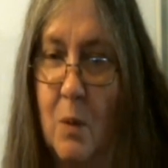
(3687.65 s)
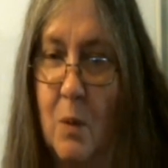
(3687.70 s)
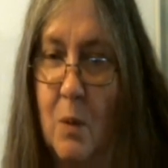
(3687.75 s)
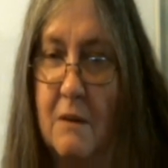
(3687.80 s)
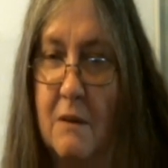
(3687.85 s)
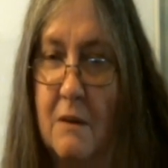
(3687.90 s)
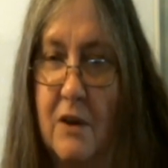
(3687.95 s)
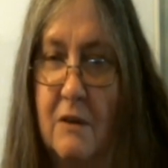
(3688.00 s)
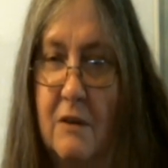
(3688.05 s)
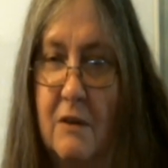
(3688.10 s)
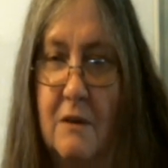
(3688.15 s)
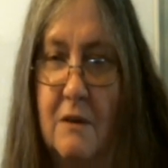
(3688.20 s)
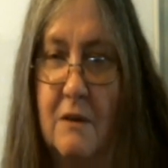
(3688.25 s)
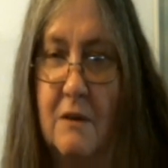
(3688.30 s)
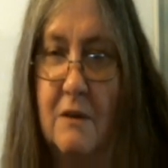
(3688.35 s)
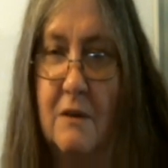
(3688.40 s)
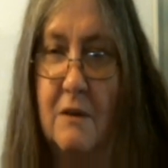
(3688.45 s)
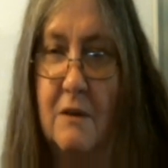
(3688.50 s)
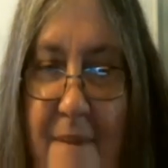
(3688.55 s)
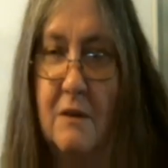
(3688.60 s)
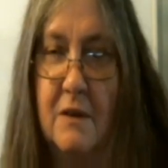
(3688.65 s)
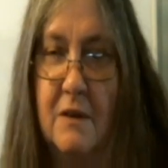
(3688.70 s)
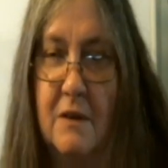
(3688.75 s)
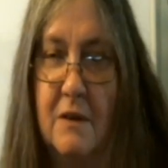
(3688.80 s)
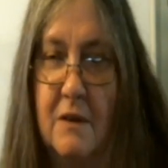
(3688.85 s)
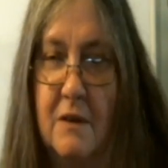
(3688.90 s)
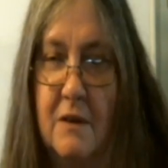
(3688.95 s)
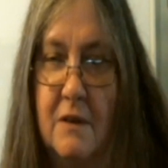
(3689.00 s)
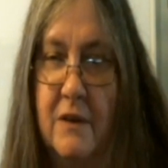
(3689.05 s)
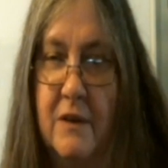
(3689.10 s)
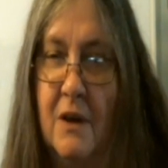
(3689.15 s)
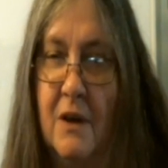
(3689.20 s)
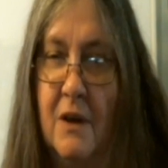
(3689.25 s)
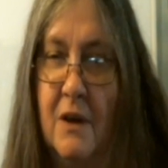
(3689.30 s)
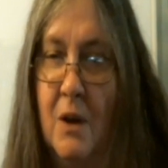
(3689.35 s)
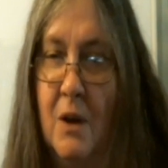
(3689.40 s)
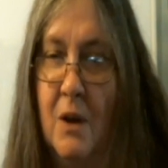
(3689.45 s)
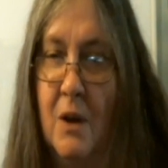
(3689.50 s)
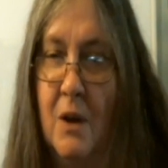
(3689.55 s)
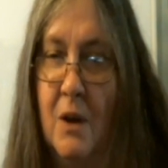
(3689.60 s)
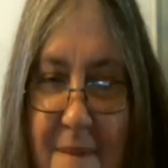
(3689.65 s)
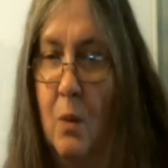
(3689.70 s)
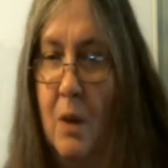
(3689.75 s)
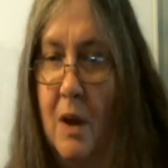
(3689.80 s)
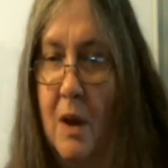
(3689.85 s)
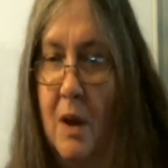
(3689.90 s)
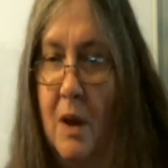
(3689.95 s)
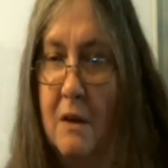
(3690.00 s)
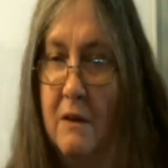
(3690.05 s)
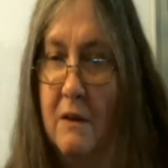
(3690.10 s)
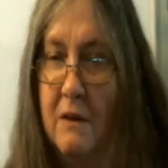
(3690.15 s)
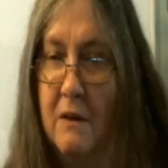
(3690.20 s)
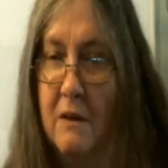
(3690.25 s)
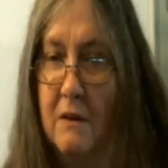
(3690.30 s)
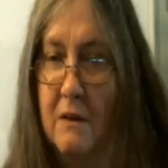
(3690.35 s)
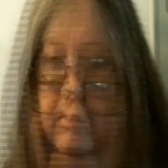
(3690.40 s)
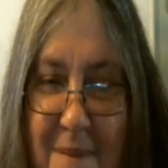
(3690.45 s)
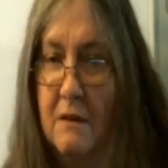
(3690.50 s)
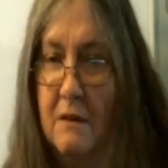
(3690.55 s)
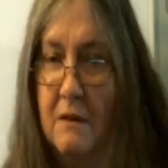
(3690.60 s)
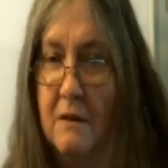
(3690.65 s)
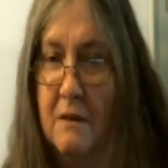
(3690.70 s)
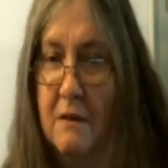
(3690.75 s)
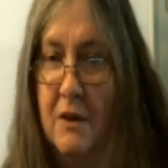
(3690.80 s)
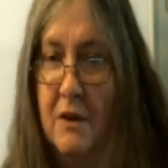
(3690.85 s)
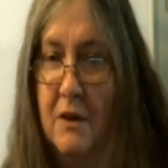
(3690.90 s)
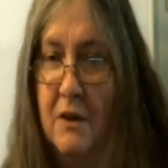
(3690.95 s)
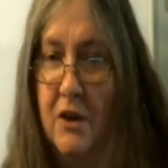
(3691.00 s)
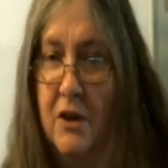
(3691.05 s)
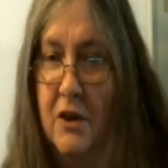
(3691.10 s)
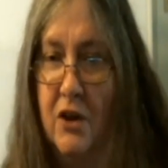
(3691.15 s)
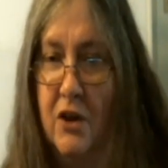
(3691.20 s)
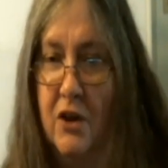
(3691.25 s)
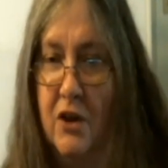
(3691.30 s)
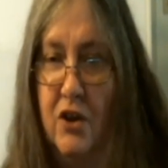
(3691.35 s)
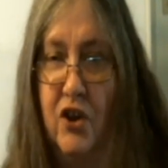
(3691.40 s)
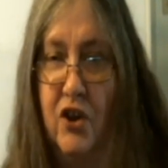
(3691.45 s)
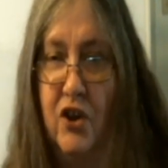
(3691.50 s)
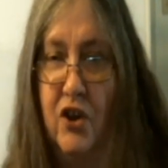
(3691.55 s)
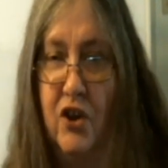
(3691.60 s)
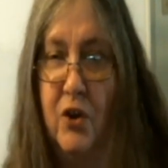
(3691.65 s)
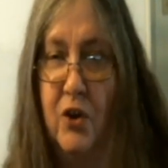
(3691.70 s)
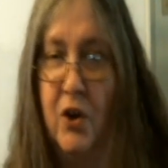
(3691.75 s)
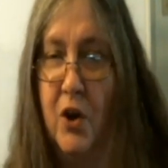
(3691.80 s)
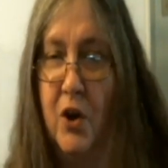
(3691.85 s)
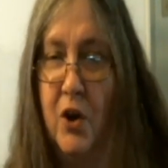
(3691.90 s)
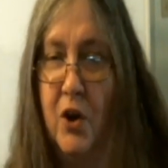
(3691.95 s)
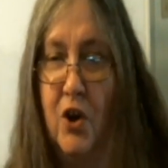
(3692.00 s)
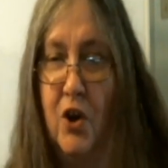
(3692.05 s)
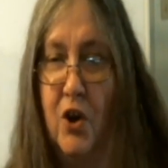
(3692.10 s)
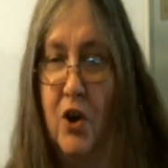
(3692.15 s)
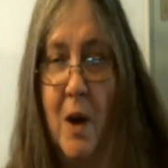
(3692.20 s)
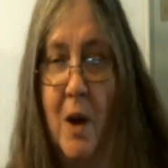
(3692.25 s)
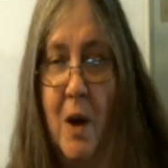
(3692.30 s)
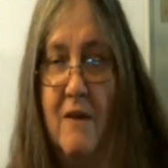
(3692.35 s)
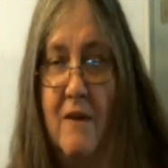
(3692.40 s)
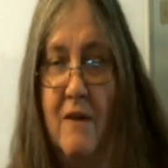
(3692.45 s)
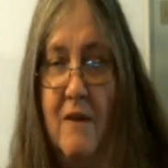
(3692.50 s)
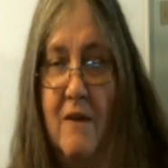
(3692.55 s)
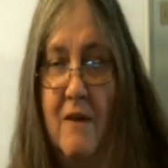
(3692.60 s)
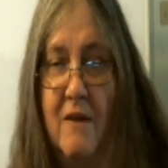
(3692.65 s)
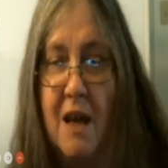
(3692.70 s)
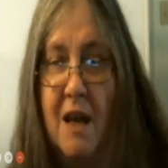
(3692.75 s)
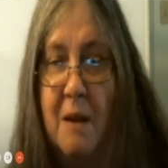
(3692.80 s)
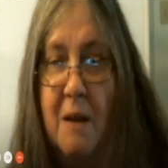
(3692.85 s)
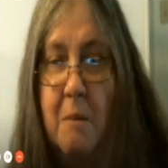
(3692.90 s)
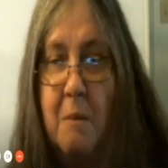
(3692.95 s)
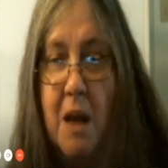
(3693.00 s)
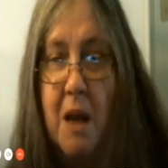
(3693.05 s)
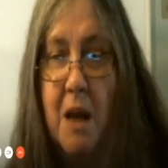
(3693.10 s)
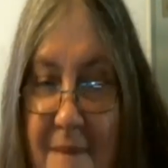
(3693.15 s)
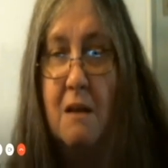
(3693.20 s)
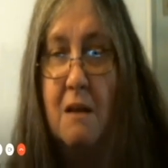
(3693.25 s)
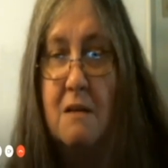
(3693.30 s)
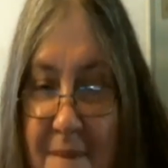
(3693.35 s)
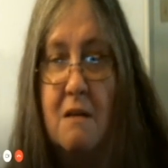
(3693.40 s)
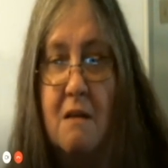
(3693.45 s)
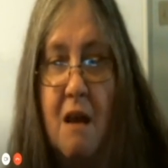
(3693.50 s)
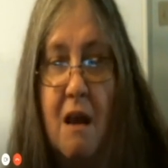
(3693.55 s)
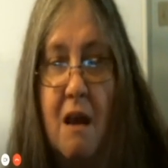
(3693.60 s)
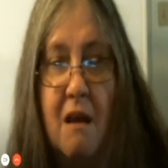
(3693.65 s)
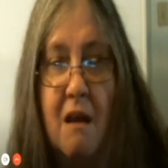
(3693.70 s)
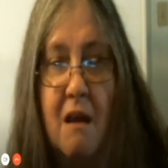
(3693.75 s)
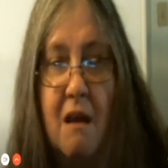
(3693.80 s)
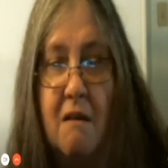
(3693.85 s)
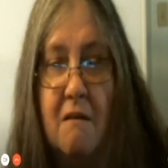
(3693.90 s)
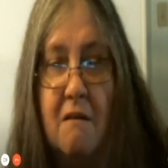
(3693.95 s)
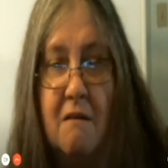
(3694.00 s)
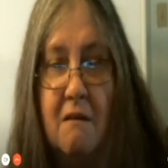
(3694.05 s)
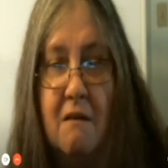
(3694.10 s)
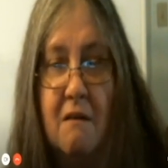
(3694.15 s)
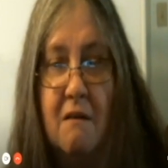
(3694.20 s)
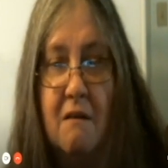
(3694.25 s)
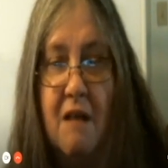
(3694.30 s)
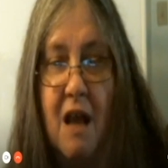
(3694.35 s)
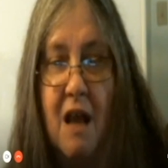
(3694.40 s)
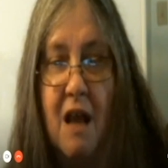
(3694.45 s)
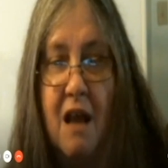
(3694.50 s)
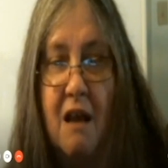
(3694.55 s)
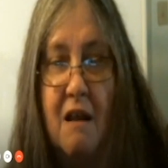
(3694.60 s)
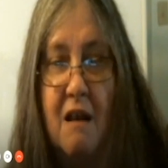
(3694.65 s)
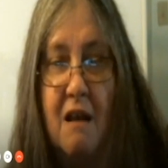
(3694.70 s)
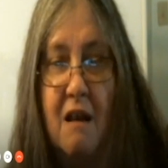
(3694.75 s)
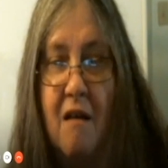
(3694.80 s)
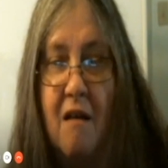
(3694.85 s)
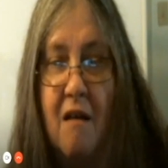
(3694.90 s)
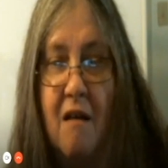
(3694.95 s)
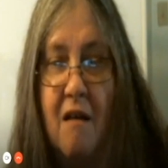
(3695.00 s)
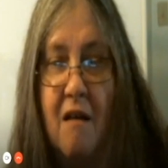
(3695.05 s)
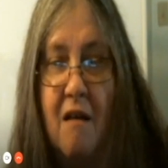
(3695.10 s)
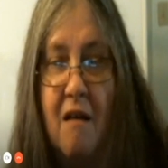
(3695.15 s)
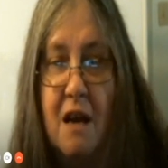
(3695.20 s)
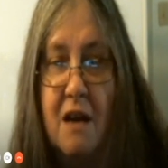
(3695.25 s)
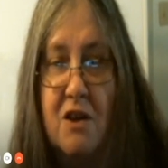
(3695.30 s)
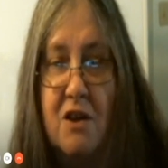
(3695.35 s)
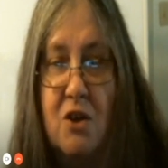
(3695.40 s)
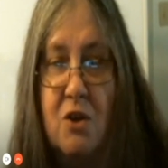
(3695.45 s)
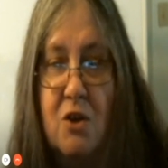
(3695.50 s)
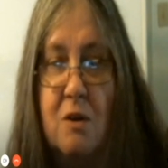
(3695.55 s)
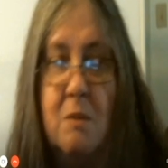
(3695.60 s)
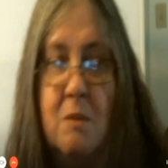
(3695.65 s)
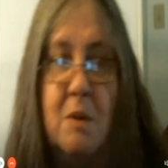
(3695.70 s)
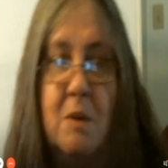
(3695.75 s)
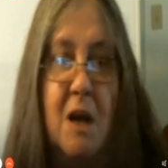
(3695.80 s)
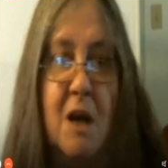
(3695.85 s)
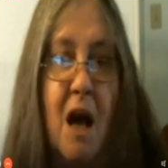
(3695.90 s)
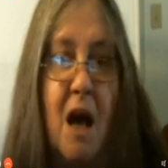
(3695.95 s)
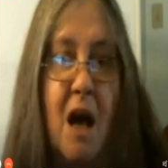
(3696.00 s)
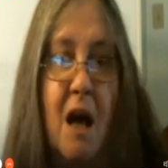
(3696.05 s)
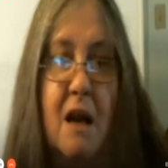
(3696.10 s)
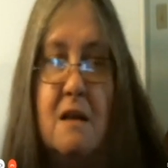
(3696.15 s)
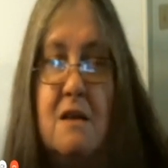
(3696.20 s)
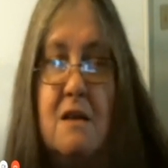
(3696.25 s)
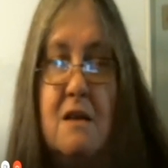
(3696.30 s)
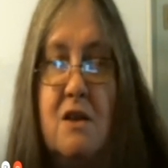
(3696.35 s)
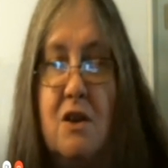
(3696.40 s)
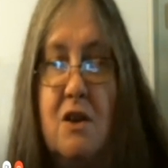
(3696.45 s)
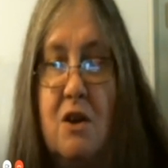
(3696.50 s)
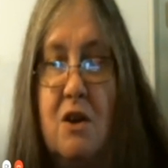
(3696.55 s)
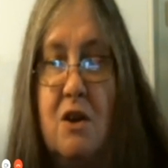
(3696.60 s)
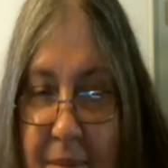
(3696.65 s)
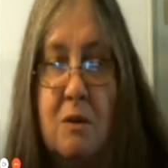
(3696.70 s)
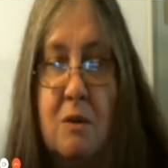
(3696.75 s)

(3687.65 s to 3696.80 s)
these memories and get support for a community that is loving. you're one of the admins. They can contact you to be added too.